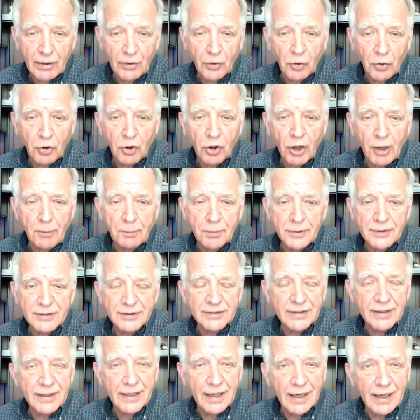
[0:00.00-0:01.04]
Lord opens
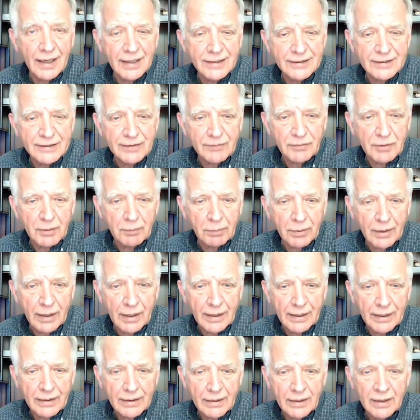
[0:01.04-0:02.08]
the eyes of the
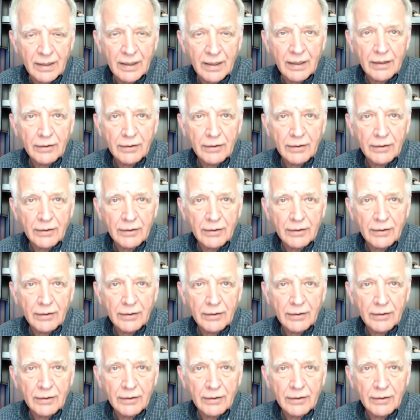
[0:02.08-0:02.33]
blind,